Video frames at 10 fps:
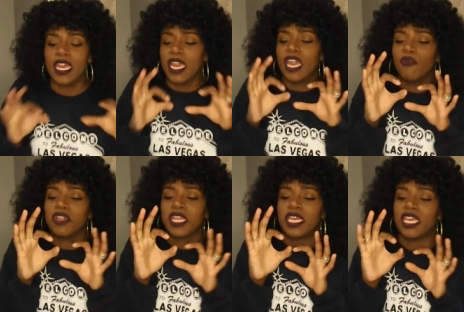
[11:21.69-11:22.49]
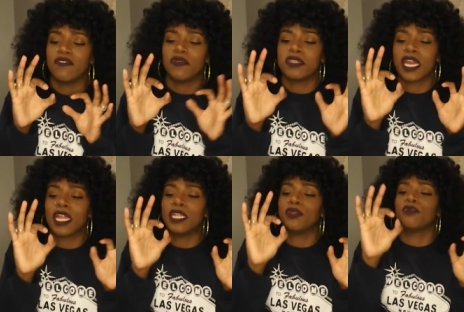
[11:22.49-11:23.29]
and what they give you is like a
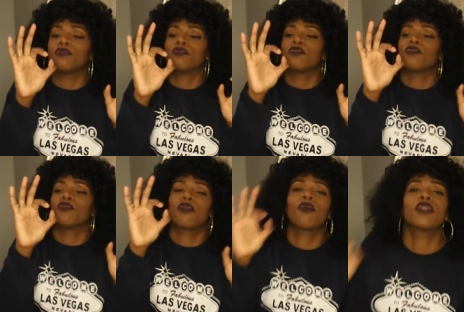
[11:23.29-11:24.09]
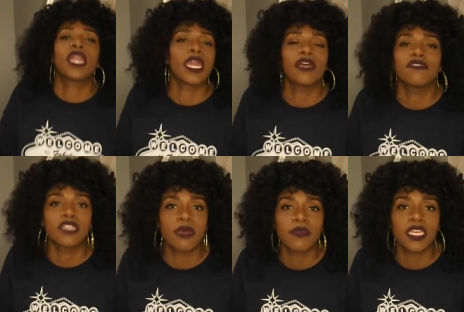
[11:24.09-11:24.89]
little croquette of
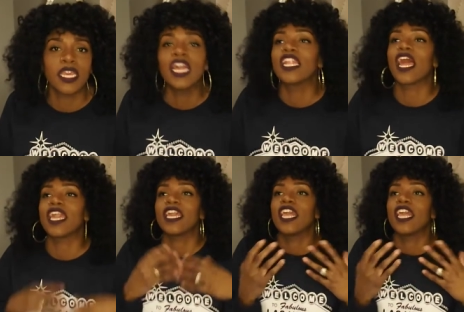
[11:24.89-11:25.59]
something like